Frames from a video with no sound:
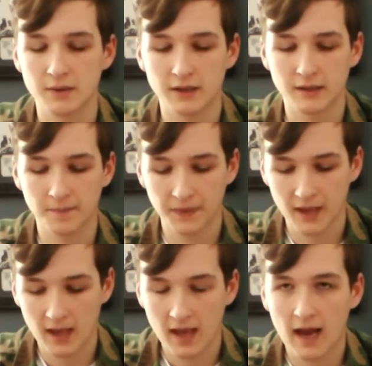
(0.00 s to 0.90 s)
But I
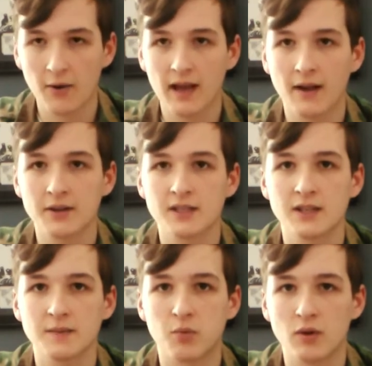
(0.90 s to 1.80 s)
would highly
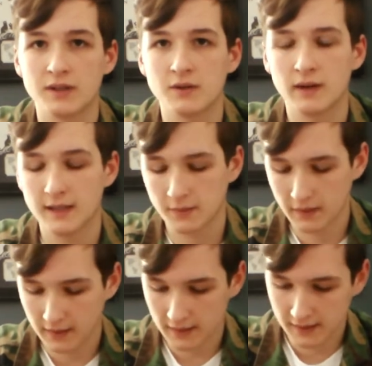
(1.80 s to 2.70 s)
suggest .28s
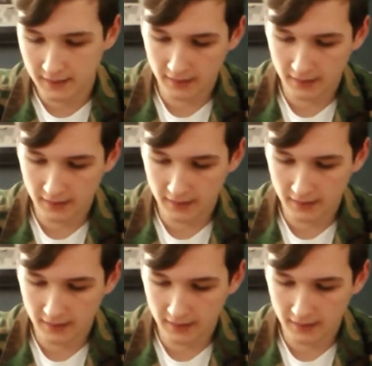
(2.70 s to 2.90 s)
with this.